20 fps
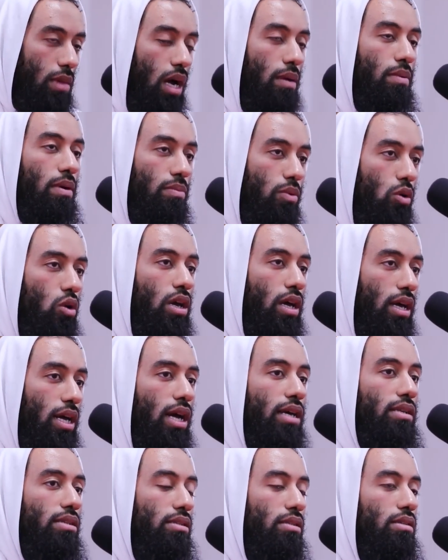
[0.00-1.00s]
I'm a baller,
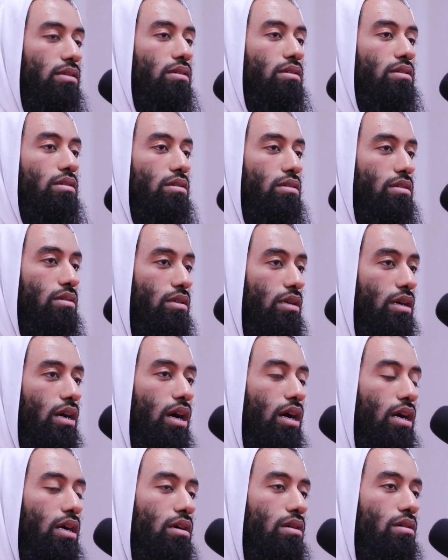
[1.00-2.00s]
guys.
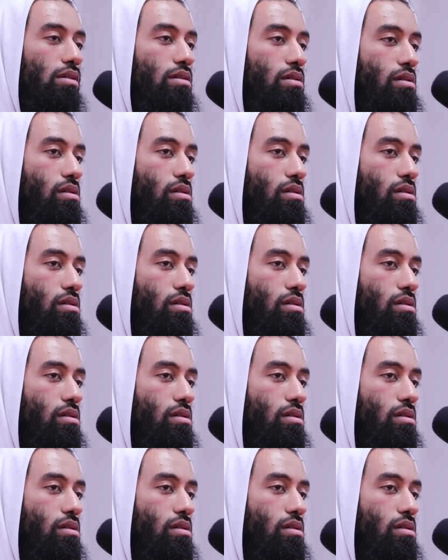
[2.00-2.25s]
Huh?